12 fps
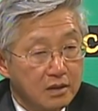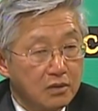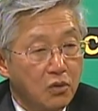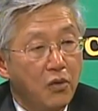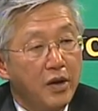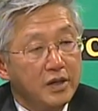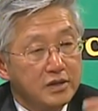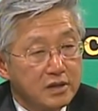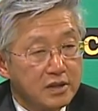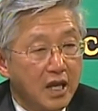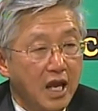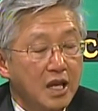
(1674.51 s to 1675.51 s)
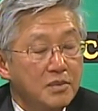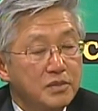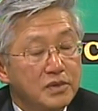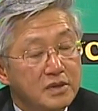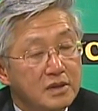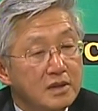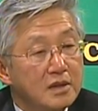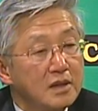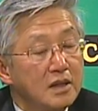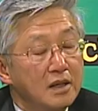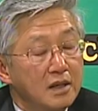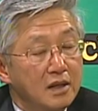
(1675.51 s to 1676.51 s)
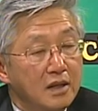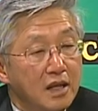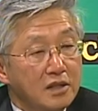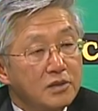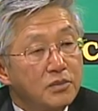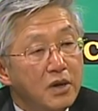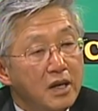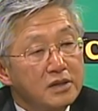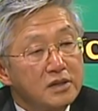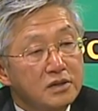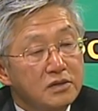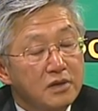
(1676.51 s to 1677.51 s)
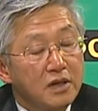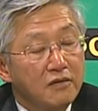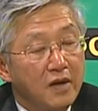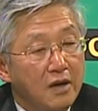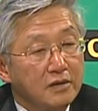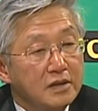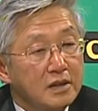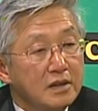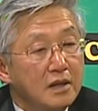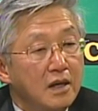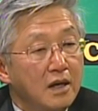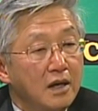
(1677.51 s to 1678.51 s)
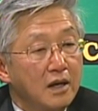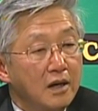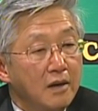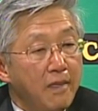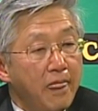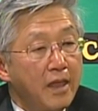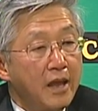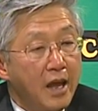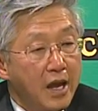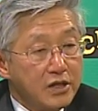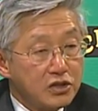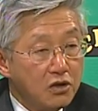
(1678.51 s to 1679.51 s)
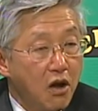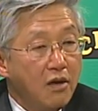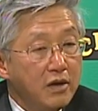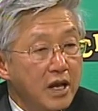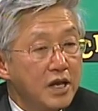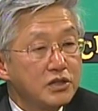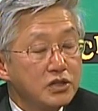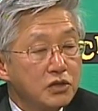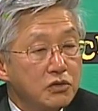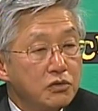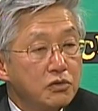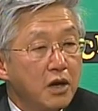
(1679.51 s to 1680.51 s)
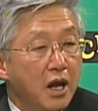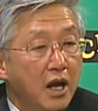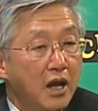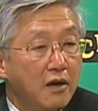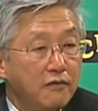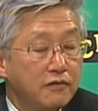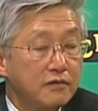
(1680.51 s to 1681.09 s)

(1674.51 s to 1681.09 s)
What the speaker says: toys, games, lots of prizes to give out. As long as you have